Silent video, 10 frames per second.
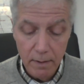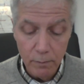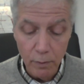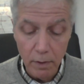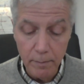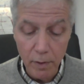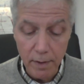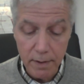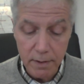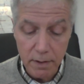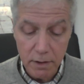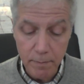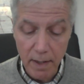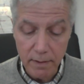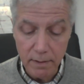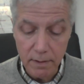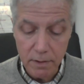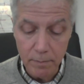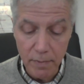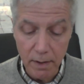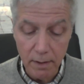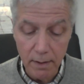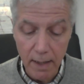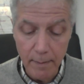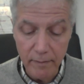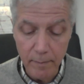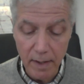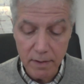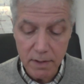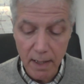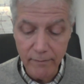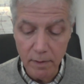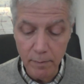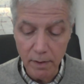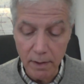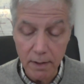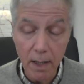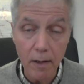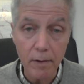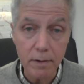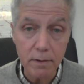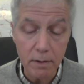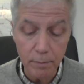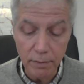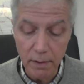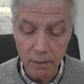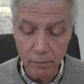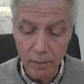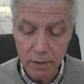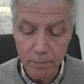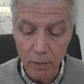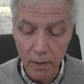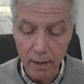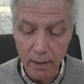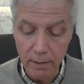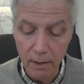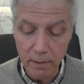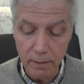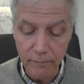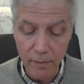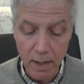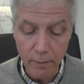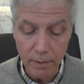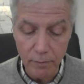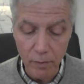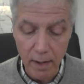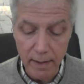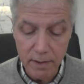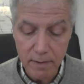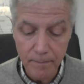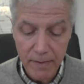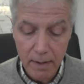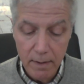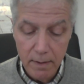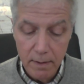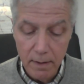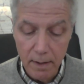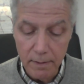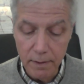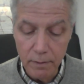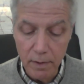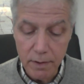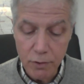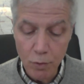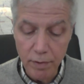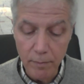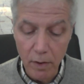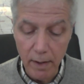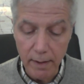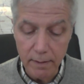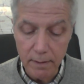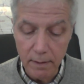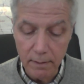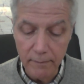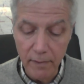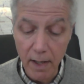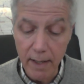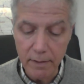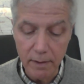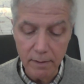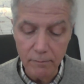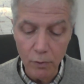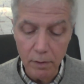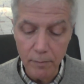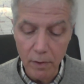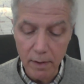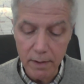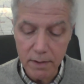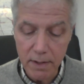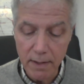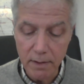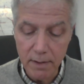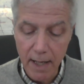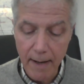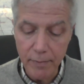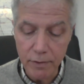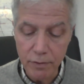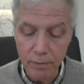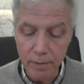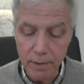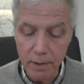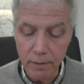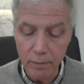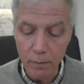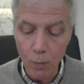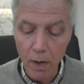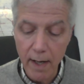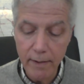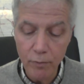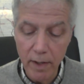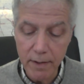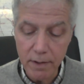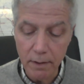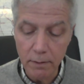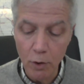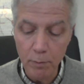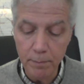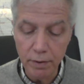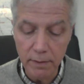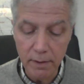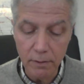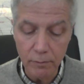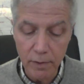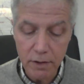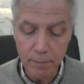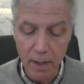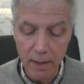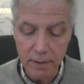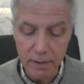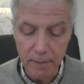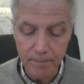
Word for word: Walmart is expected to submit a claim of about $70 million to the political risk market in London following the riots. Uh, the U.S. supermarket uh, Leviathan, Walmart, is set to tap insurers under a wide ranging global political risk policy.